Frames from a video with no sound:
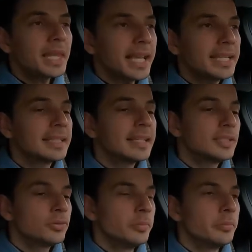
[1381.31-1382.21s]
That's a
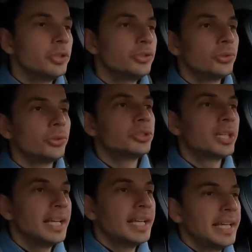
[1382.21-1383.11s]
good thing.
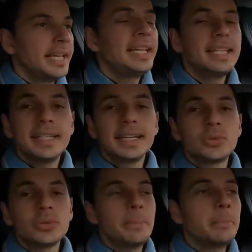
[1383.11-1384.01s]
And the steering isn't
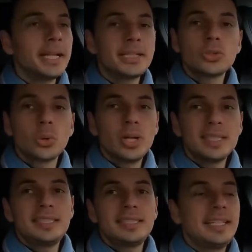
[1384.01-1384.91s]
too assisted.
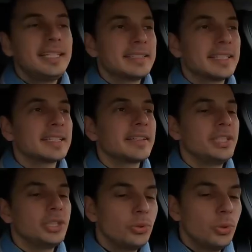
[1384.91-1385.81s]

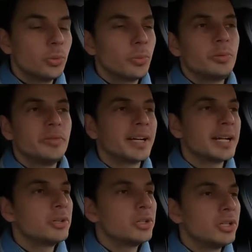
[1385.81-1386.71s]
There are some vehicles
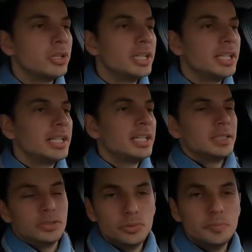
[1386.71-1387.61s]
where you can really
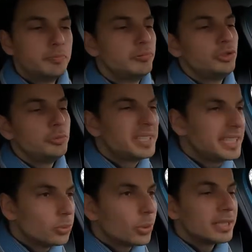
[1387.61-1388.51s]
steer with just your
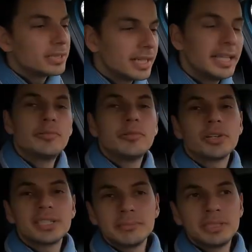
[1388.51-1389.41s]
fingertip. Here,
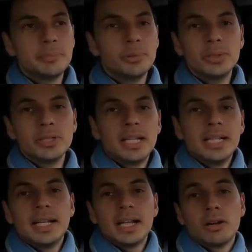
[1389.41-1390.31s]
you have to use a little
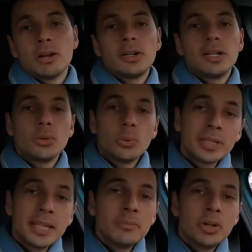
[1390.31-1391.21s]
force, so you either
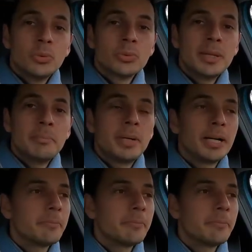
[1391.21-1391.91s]
like it or you don't.